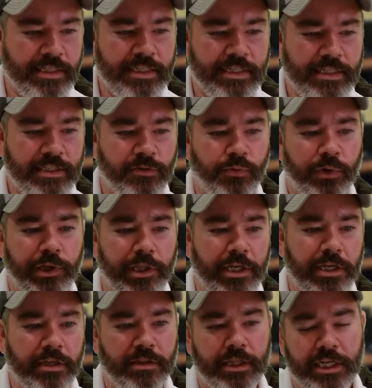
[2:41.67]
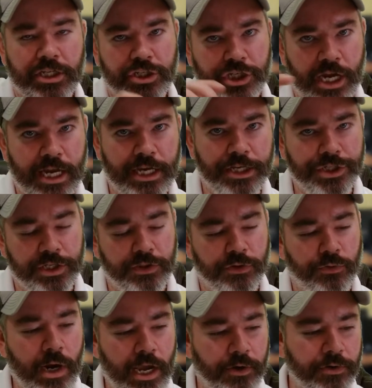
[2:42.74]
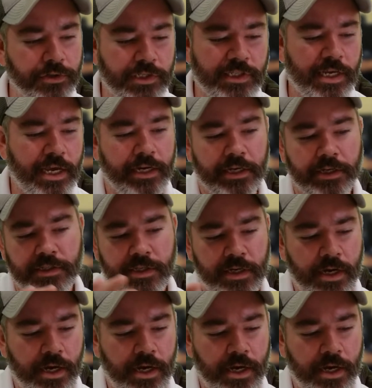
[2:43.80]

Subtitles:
This is really like changing the router settings.